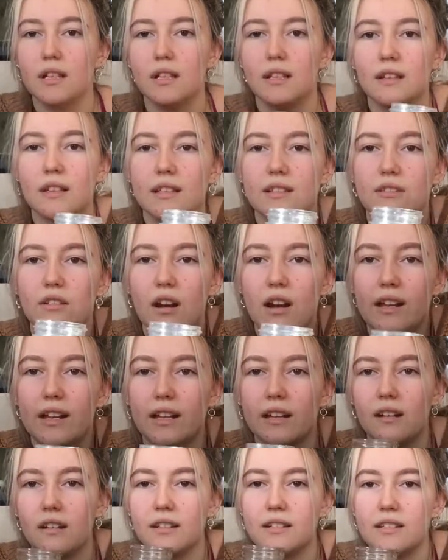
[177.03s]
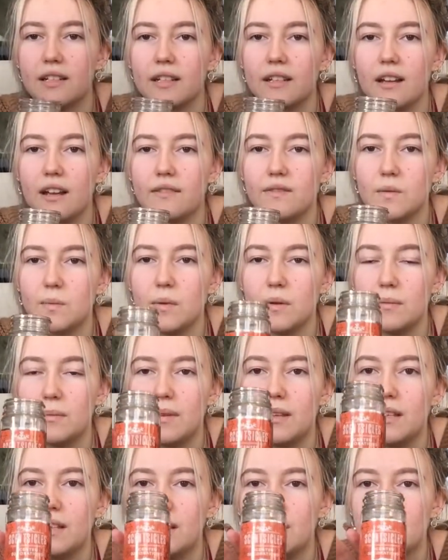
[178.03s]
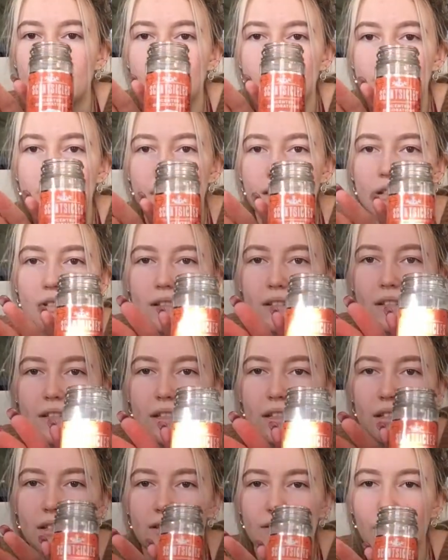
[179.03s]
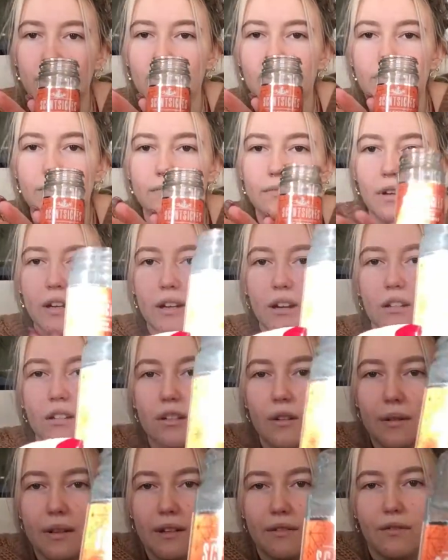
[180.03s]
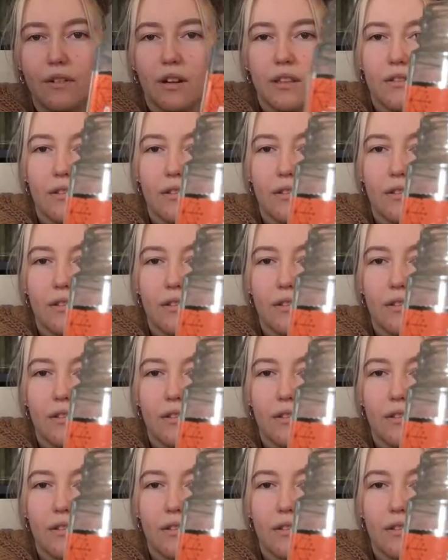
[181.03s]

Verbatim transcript: That's cracking lighting. I have to put them here. Nope, I can't go any further